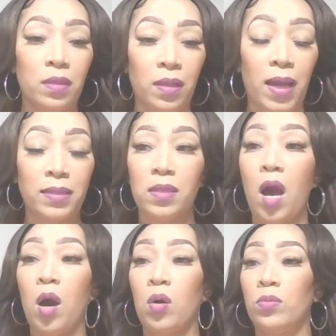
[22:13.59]
like
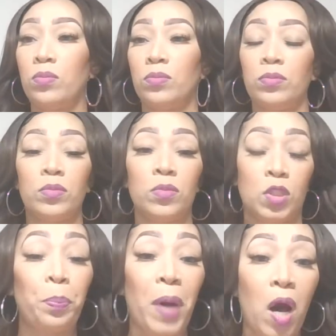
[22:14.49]
Saul
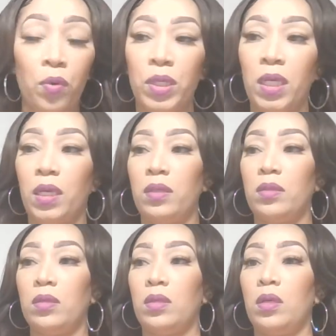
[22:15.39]
to Paul did,
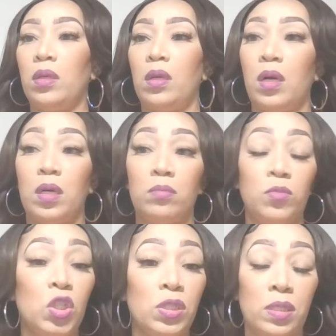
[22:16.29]

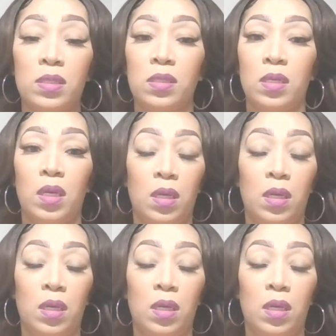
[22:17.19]
Jesus